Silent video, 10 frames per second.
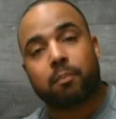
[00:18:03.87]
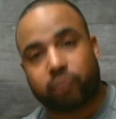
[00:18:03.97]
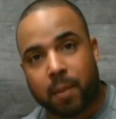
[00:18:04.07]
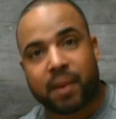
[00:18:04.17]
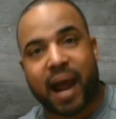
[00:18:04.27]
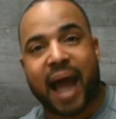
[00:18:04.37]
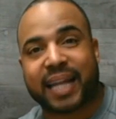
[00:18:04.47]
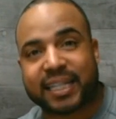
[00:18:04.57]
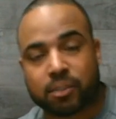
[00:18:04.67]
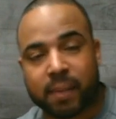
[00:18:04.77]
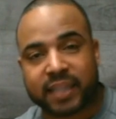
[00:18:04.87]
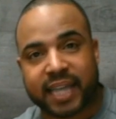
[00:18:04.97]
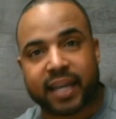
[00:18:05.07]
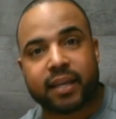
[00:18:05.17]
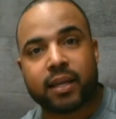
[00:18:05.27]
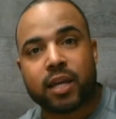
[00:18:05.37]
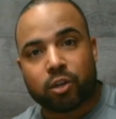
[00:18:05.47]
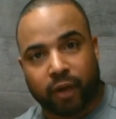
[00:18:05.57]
remember, I like to maintain